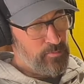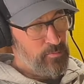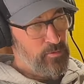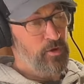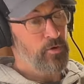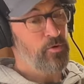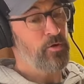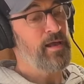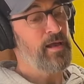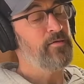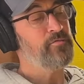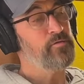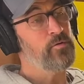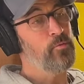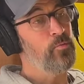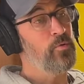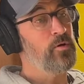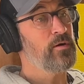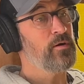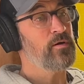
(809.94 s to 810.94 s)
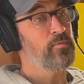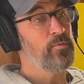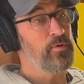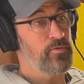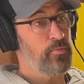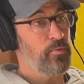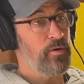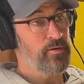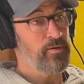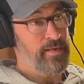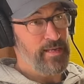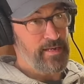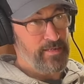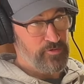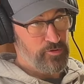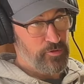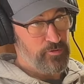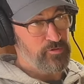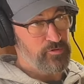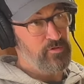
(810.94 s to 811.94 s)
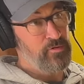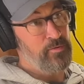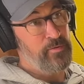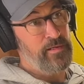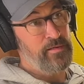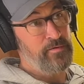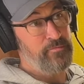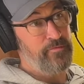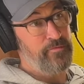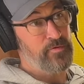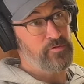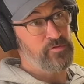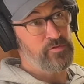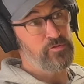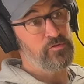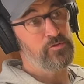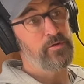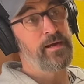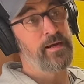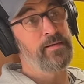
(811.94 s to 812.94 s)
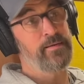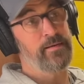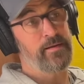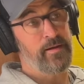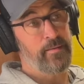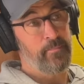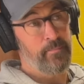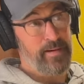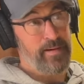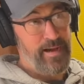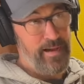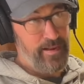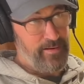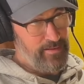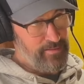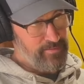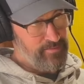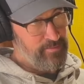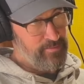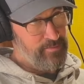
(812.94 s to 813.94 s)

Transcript: you have to work with what nature's doing versus trying to combat it.